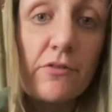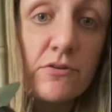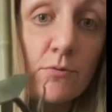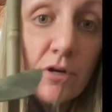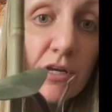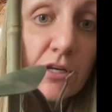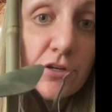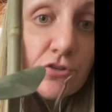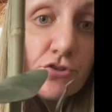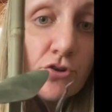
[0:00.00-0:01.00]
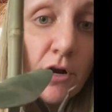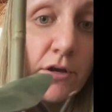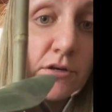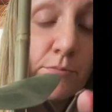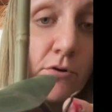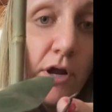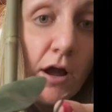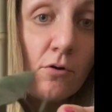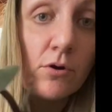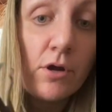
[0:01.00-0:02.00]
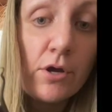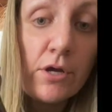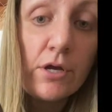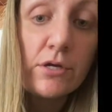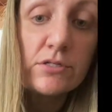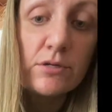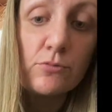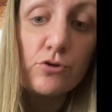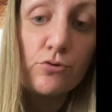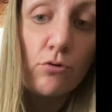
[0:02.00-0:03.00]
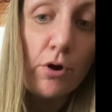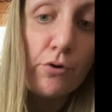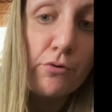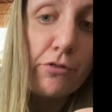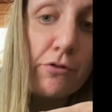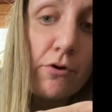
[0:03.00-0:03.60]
this one is trying to put out some new growth.